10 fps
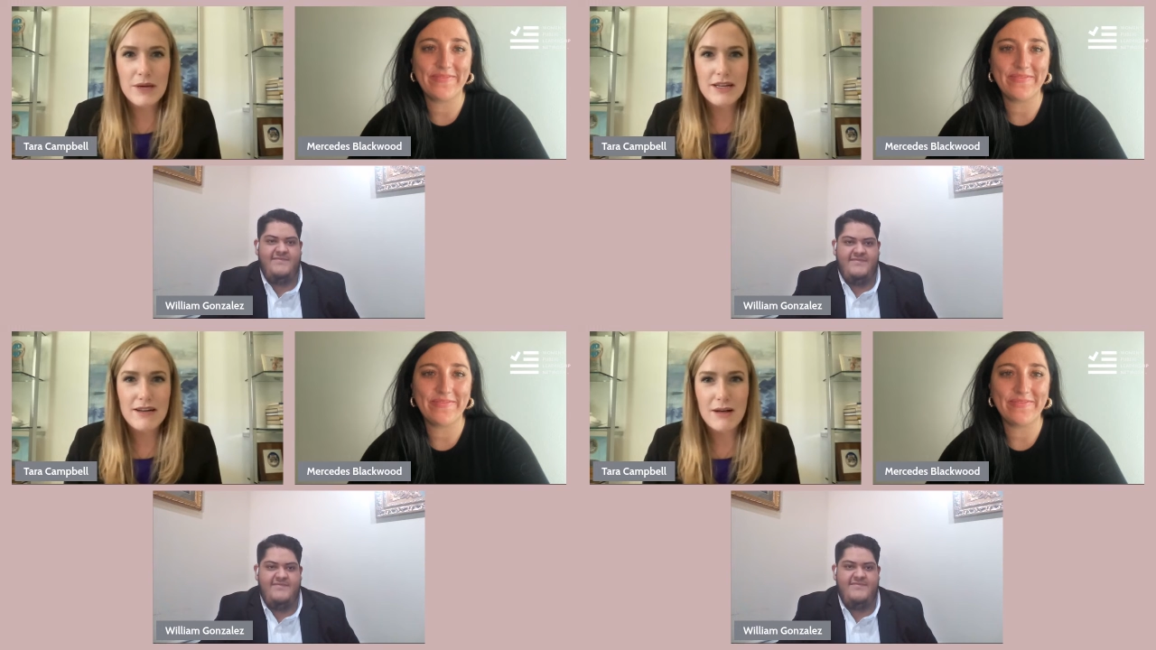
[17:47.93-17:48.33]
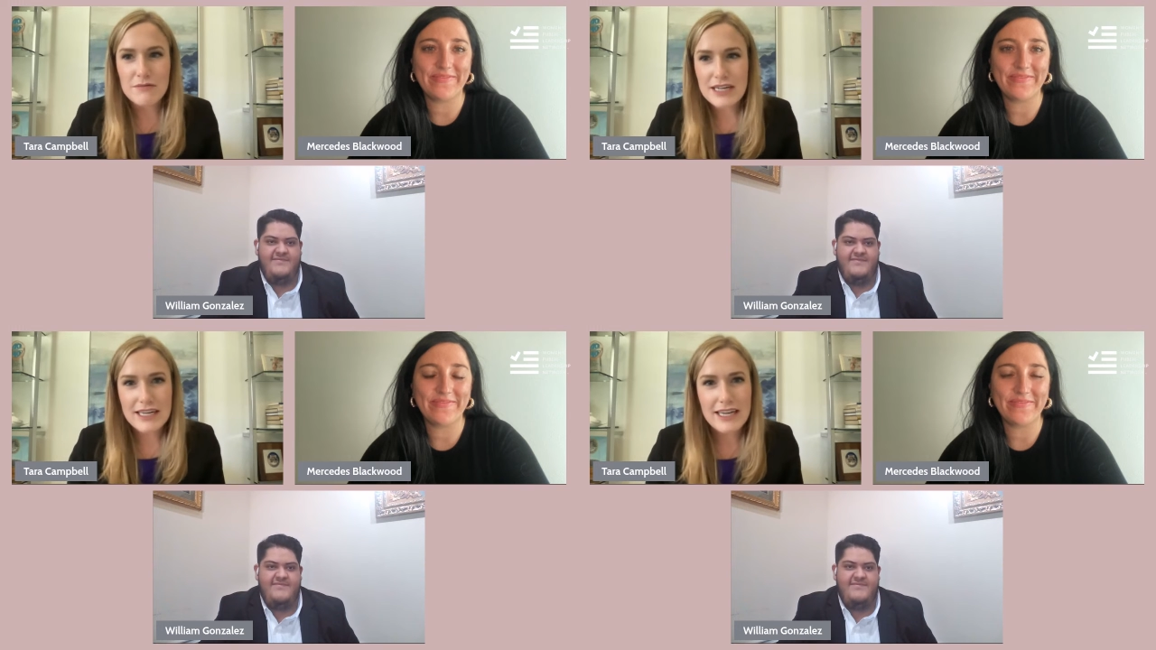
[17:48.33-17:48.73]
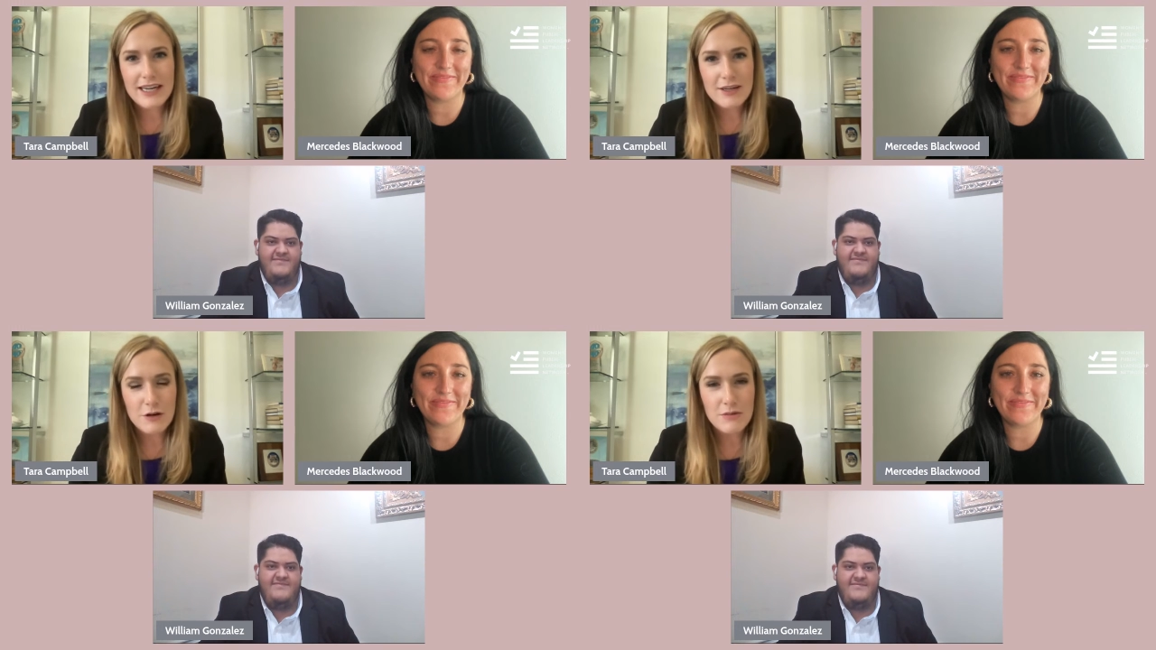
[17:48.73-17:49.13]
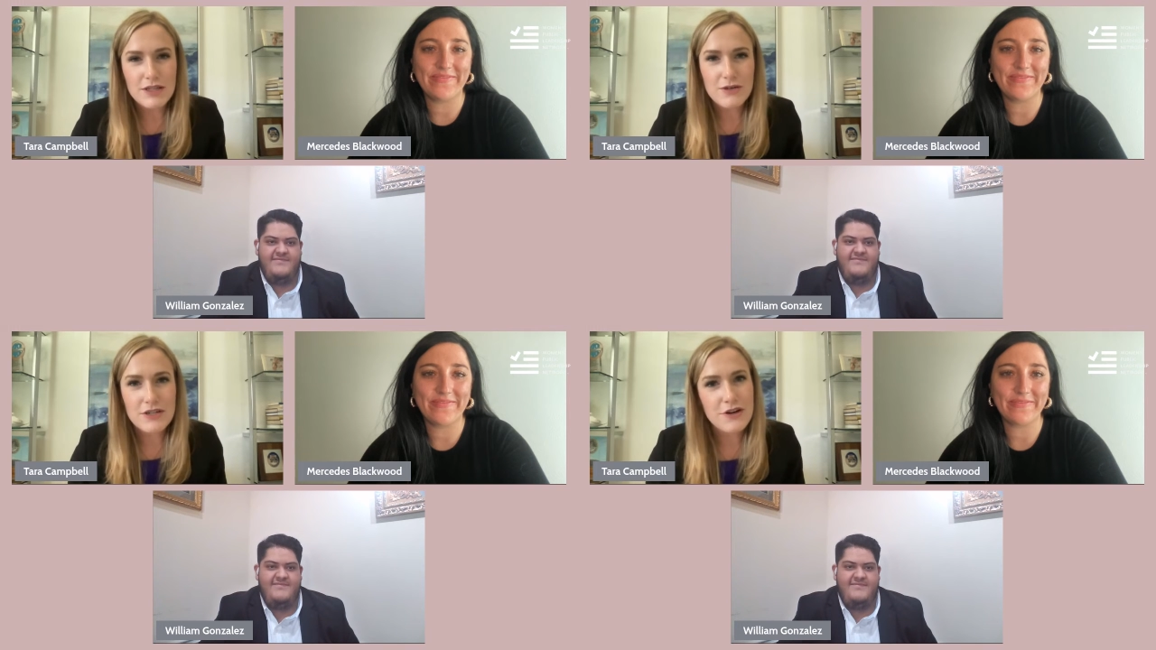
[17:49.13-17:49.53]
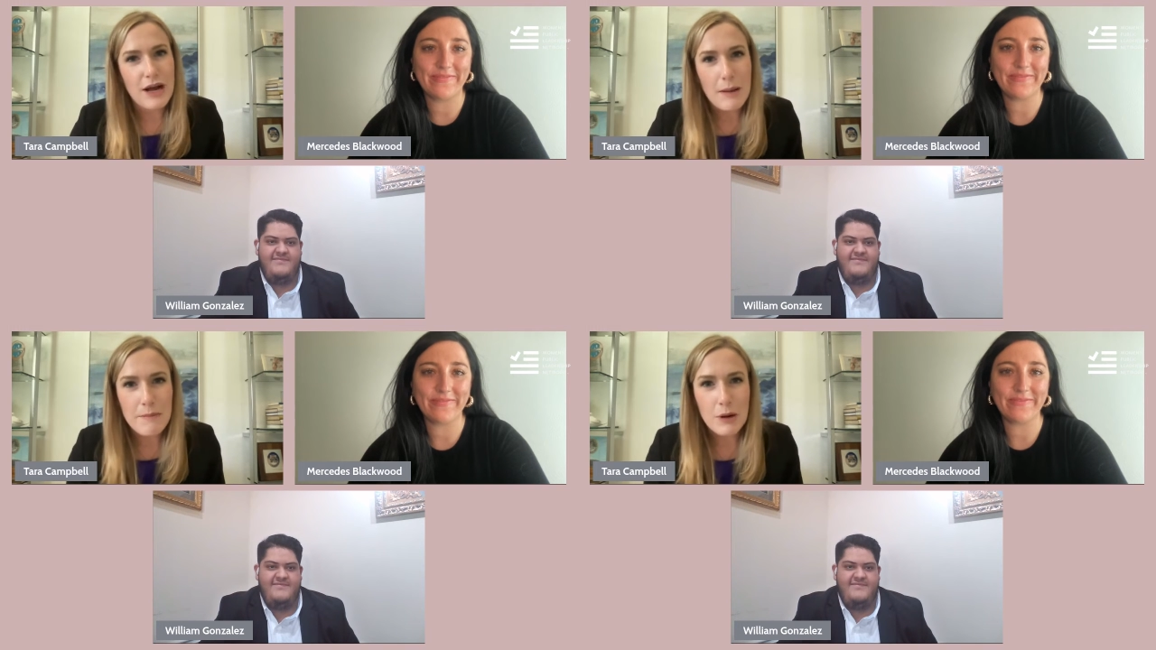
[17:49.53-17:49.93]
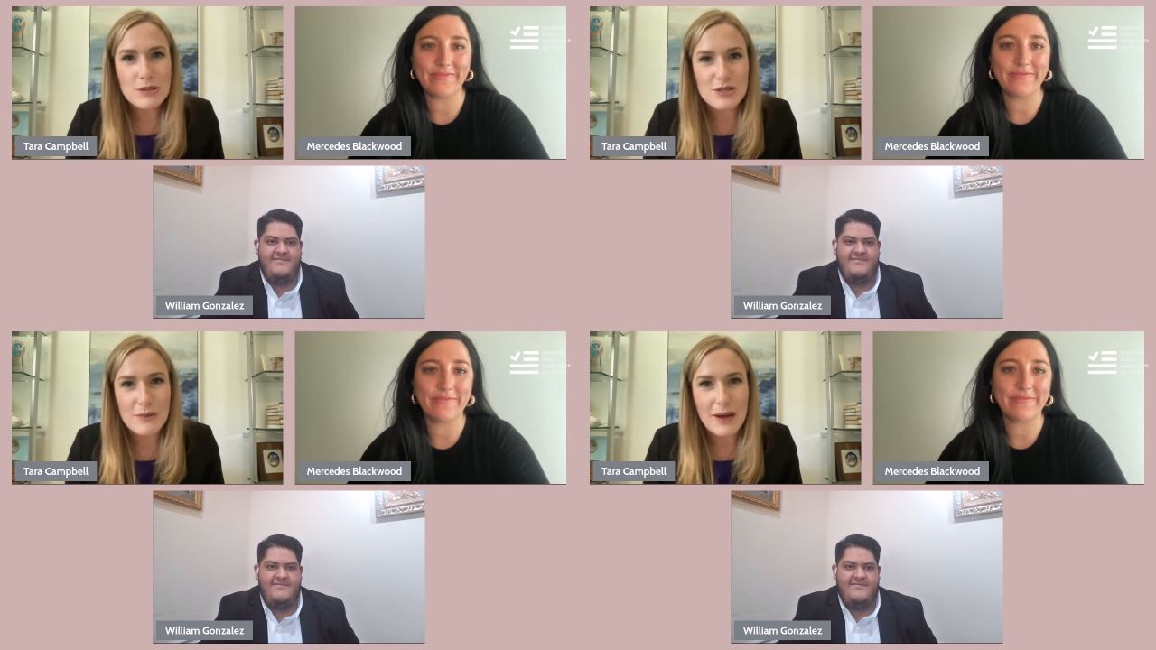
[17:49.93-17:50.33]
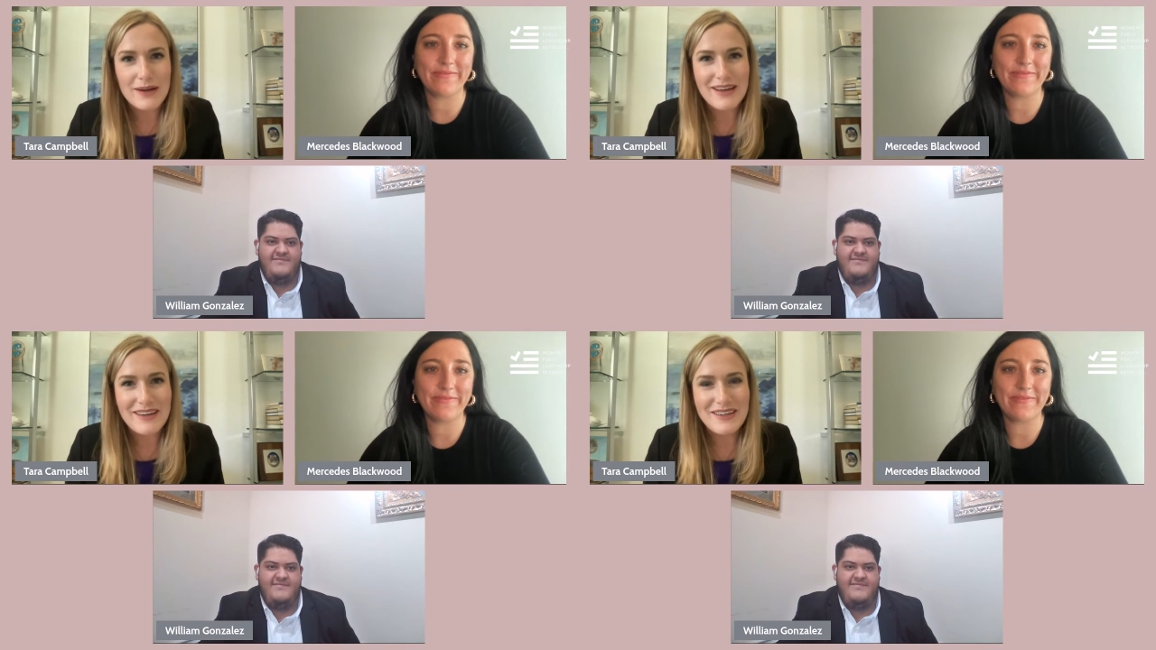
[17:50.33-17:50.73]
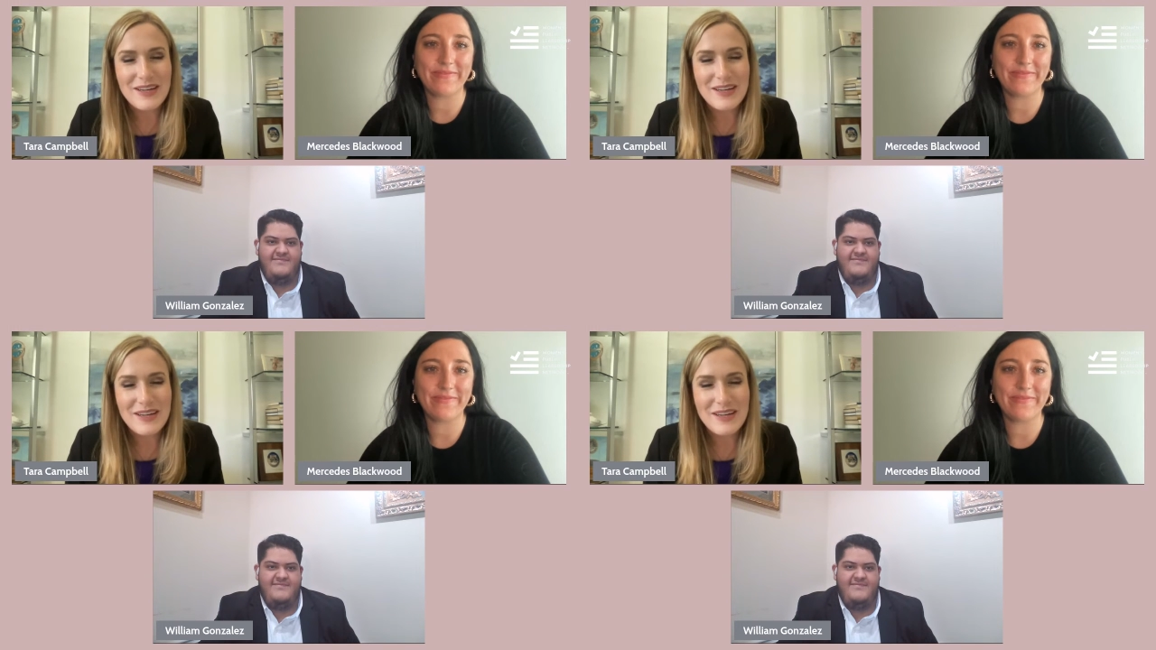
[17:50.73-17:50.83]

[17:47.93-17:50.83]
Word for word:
Speaker 1: but I'm dining at a Yorba Linda restaurant, I'm posting about it.